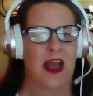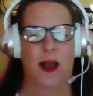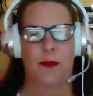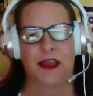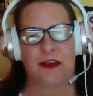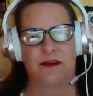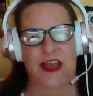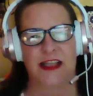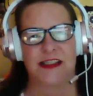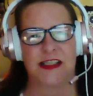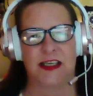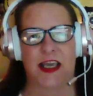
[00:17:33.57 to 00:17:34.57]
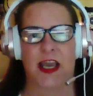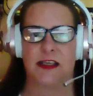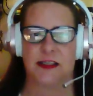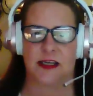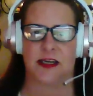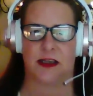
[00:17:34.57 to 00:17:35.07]
I'm like, if that's the
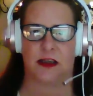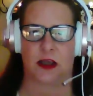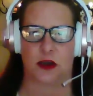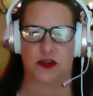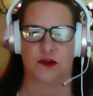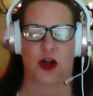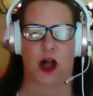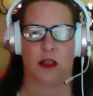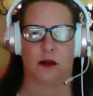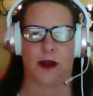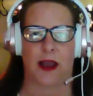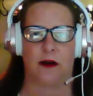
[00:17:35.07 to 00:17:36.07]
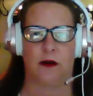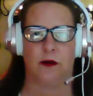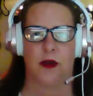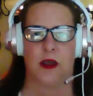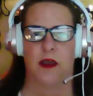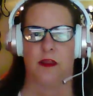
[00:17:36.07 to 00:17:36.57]
case and it goes for
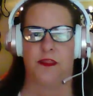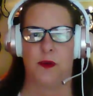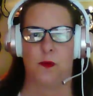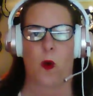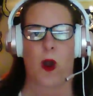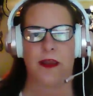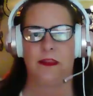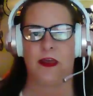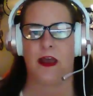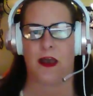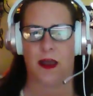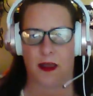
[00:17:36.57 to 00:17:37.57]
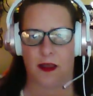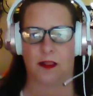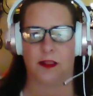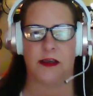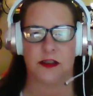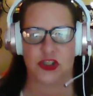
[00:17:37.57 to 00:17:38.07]
Colorado, then why the
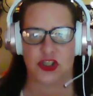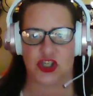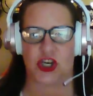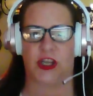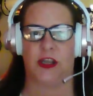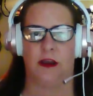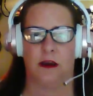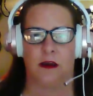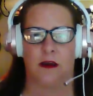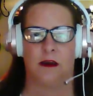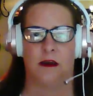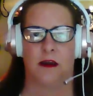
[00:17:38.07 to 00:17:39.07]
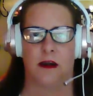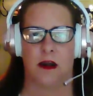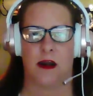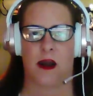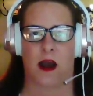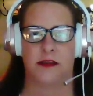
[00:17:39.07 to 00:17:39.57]
hell is she
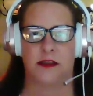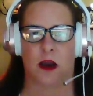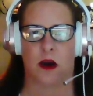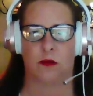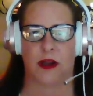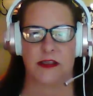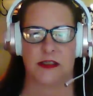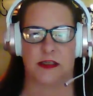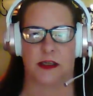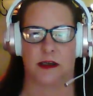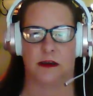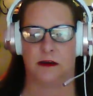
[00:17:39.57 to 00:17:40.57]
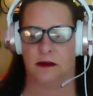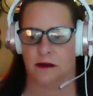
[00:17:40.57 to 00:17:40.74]
not arrested?